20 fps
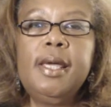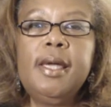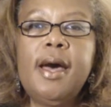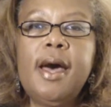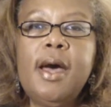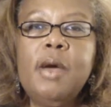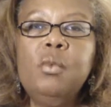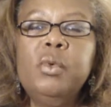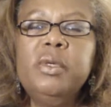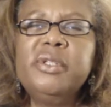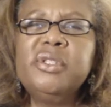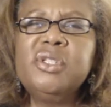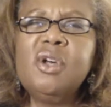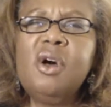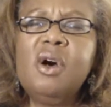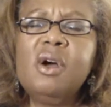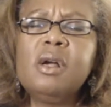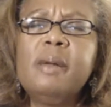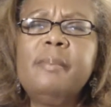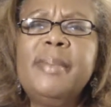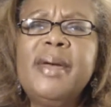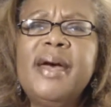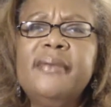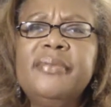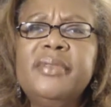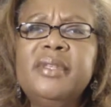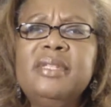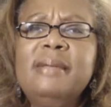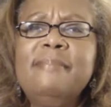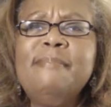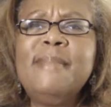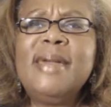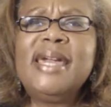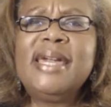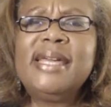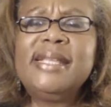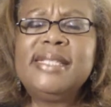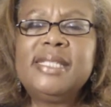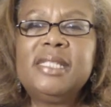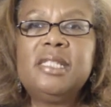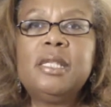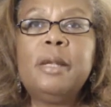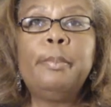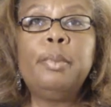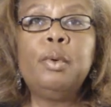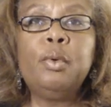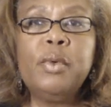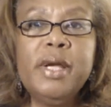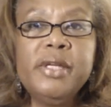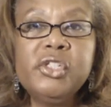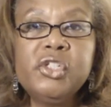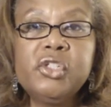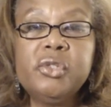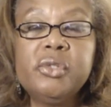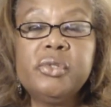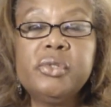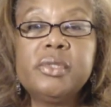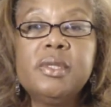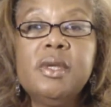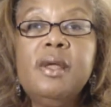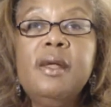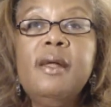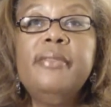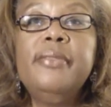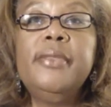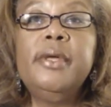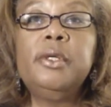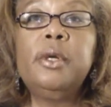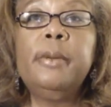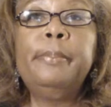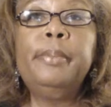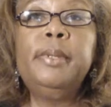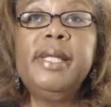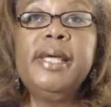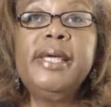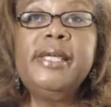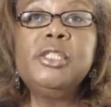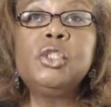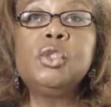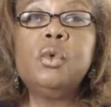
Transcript: And so today, I want to talk about the demands and the pressures